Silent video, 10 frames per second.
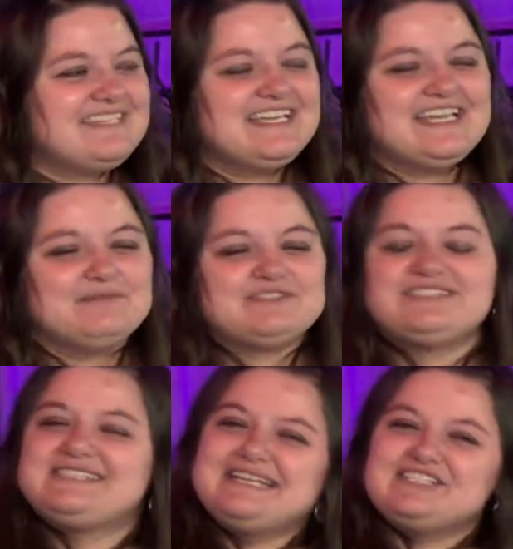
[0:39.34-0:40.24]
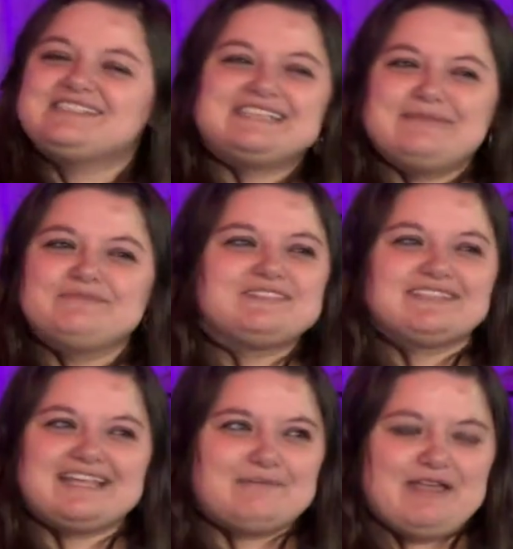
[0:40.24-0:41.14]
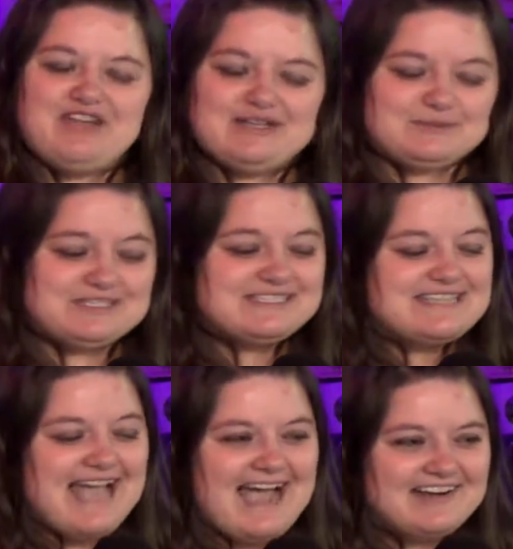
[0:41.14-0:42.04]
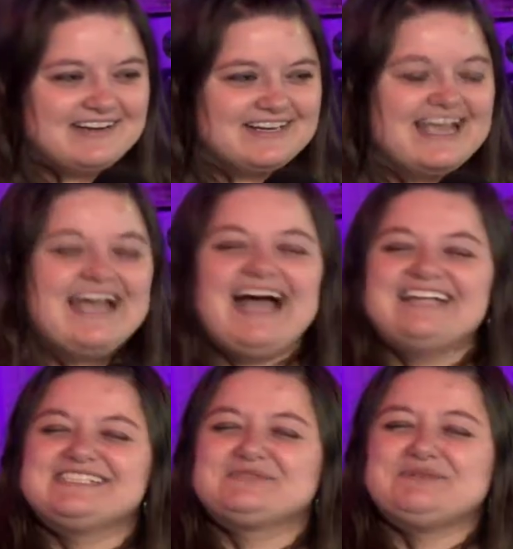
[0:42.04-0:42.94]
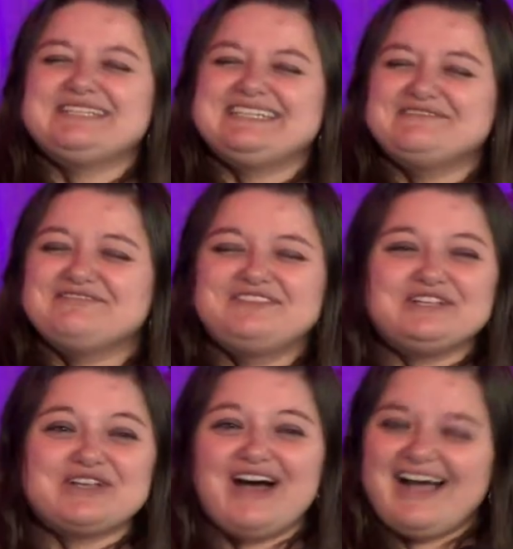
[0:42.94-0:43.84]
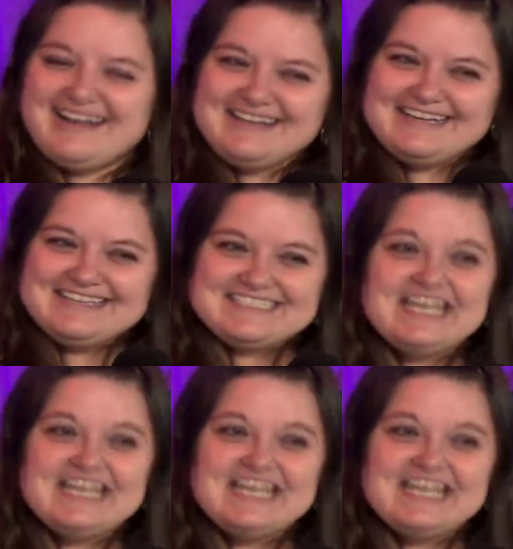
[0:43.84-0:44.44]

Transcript: It just seemed like my thoughts were scattered. I just really didn't feel God in it.